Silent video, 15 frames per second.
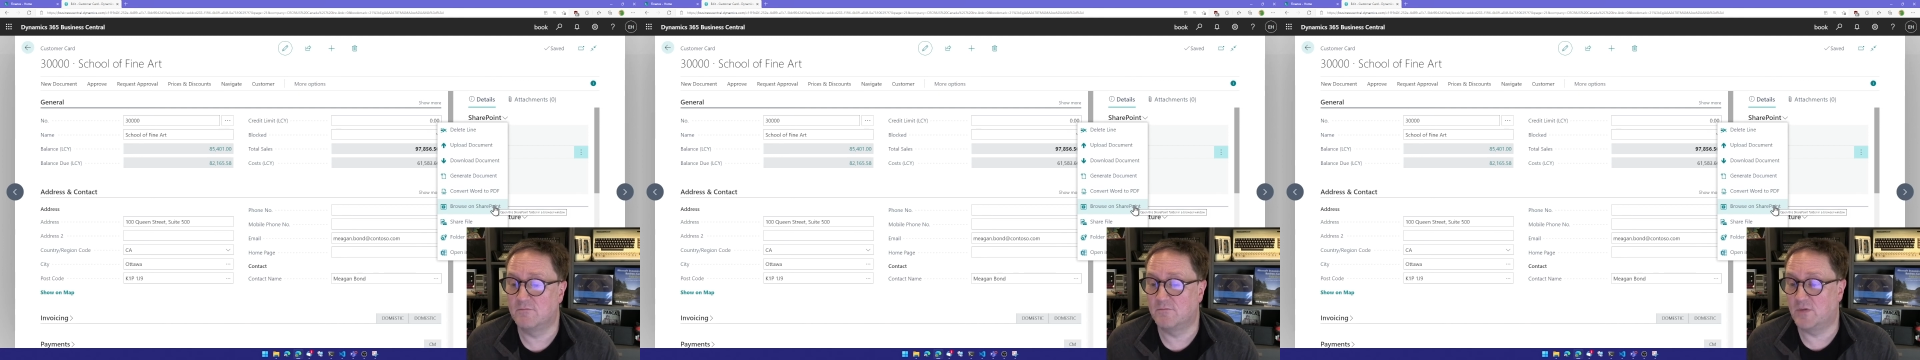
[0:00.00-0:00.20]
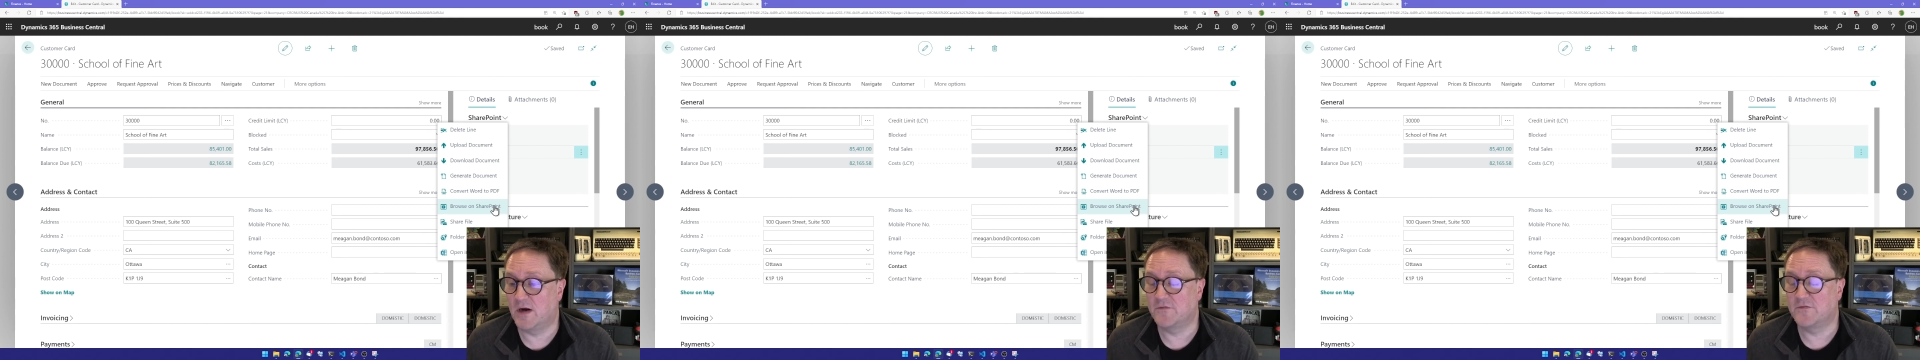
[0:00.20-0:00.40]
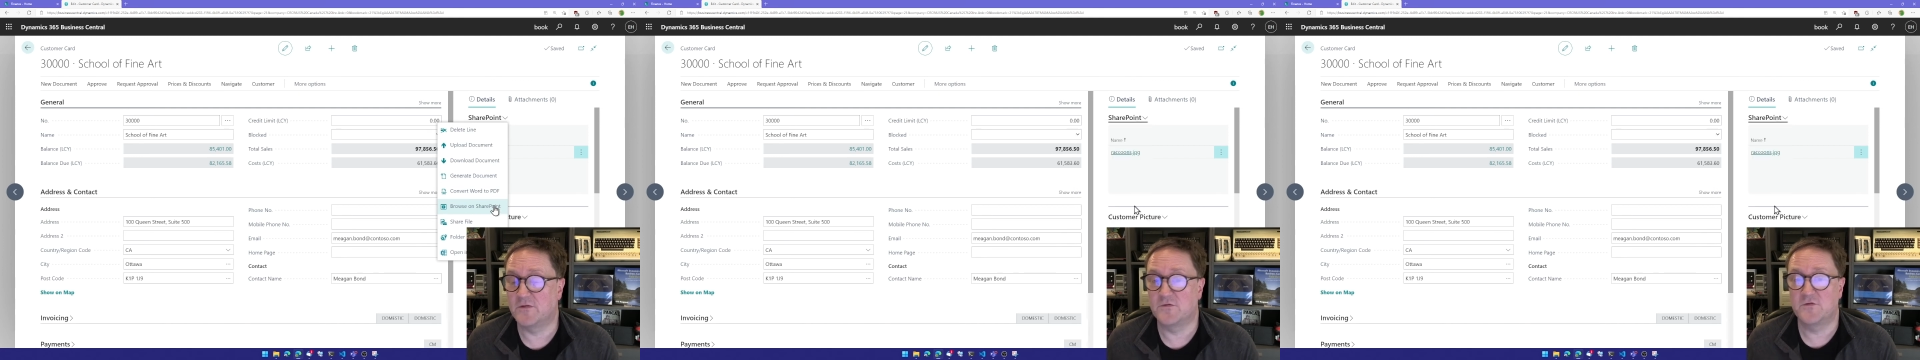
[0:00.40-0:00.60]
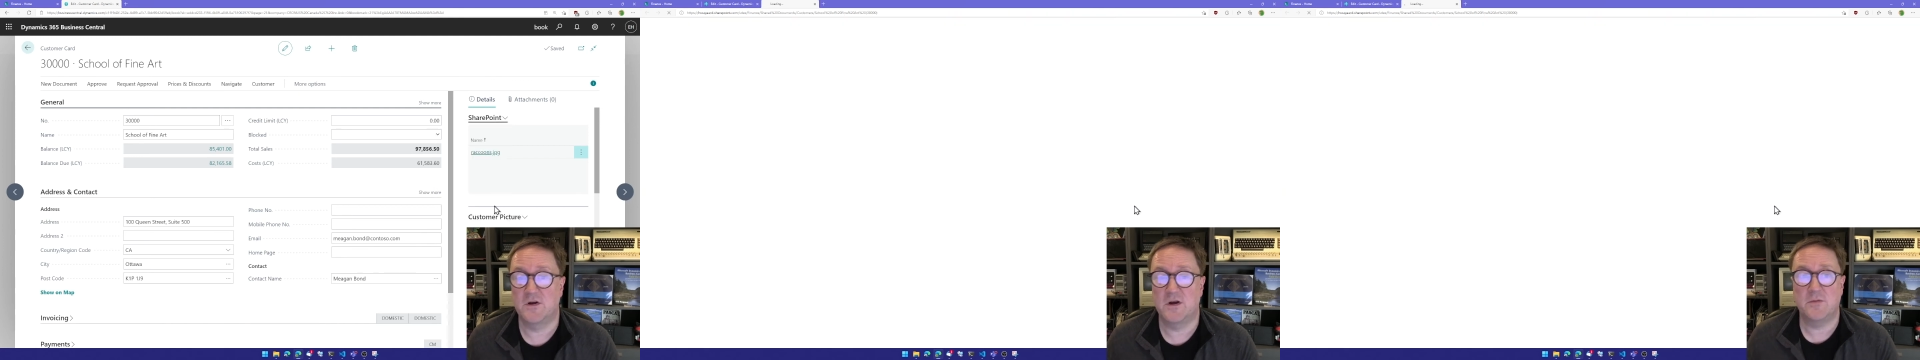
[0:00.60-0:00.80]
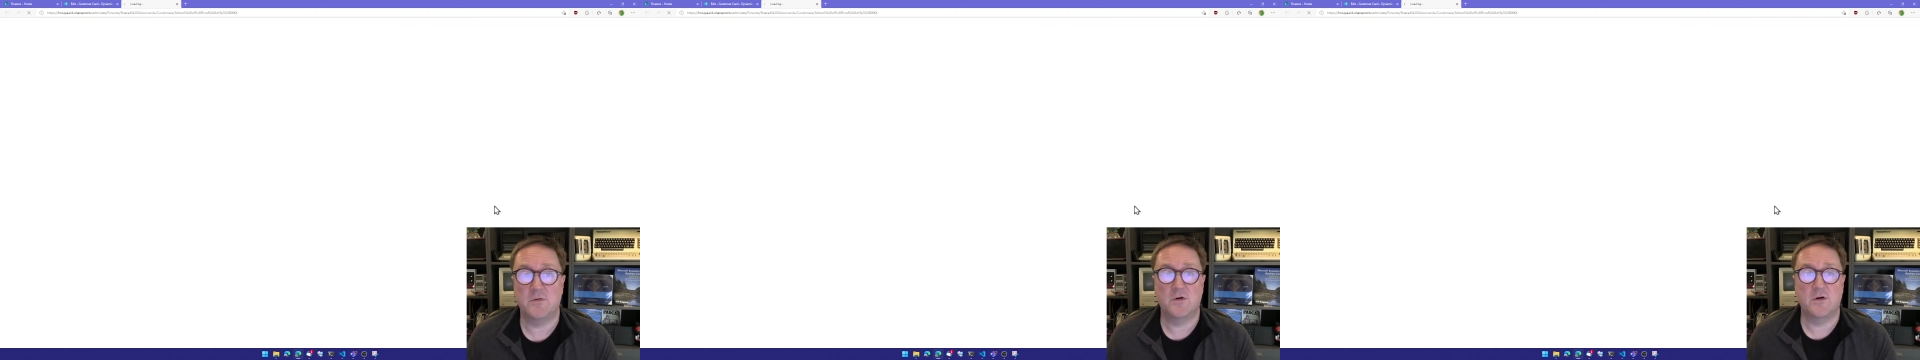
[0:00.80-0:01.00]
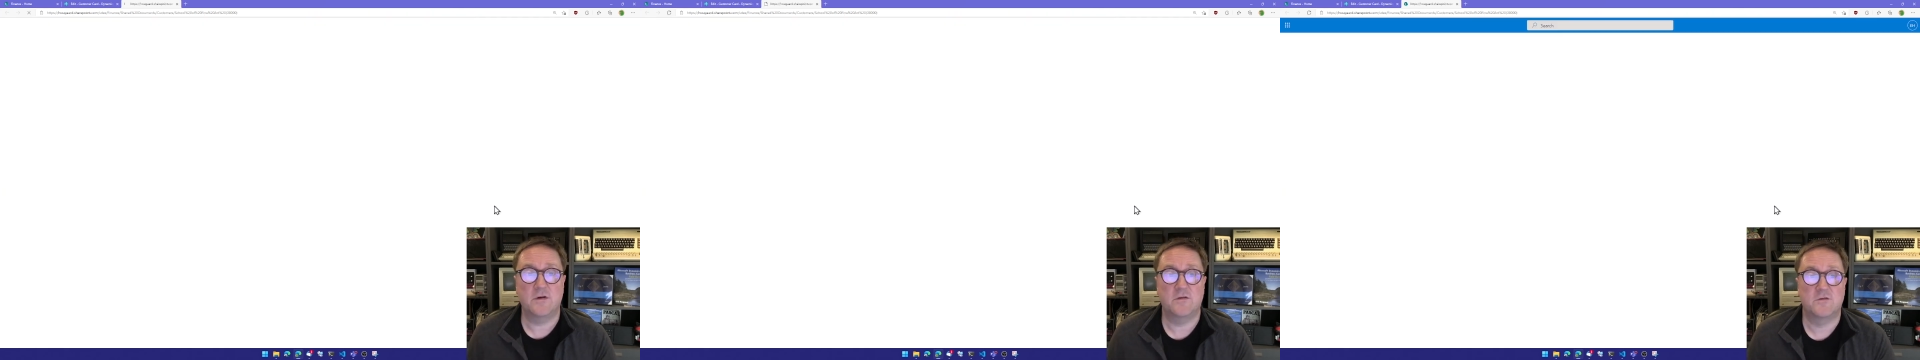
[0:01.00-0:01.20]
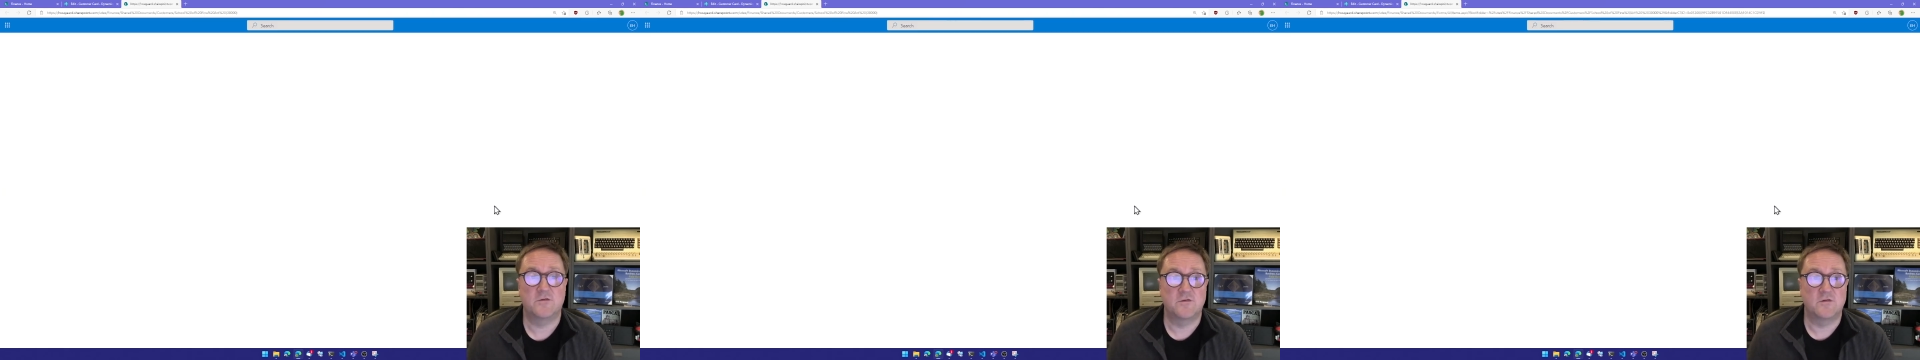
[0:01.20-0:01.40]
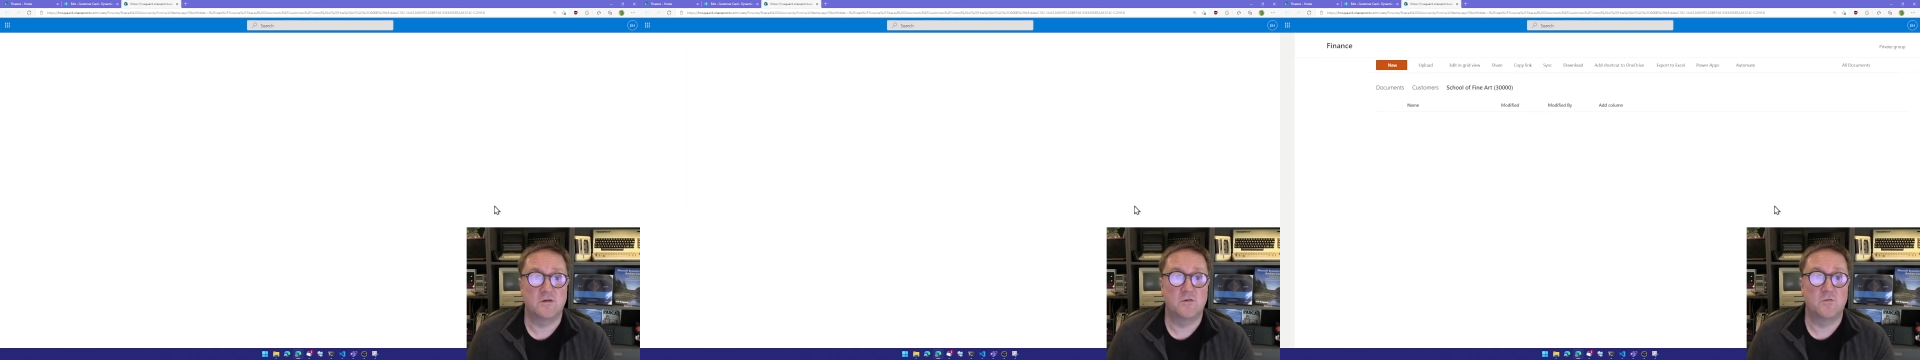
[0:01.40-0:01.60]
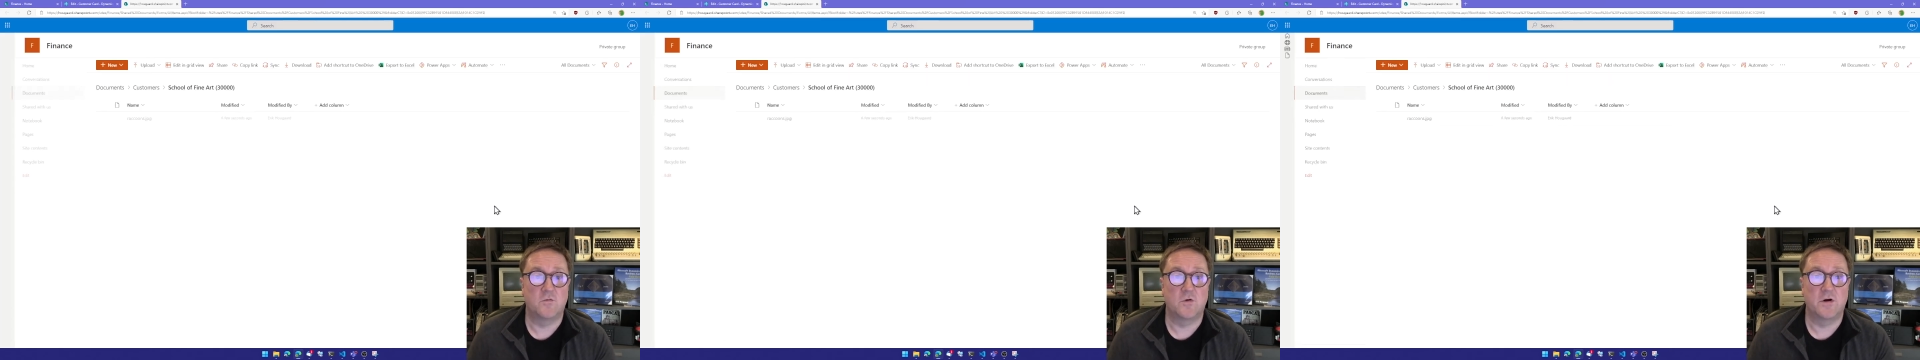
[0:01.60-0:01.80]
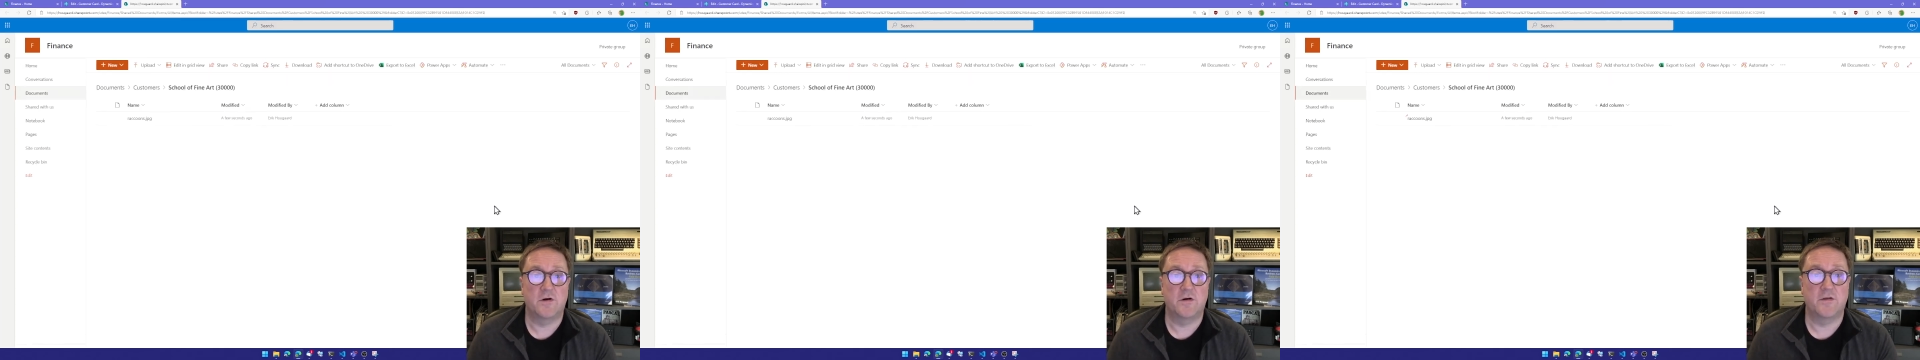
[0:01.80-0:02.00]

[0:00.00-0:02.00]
Browse on SharePoint to see where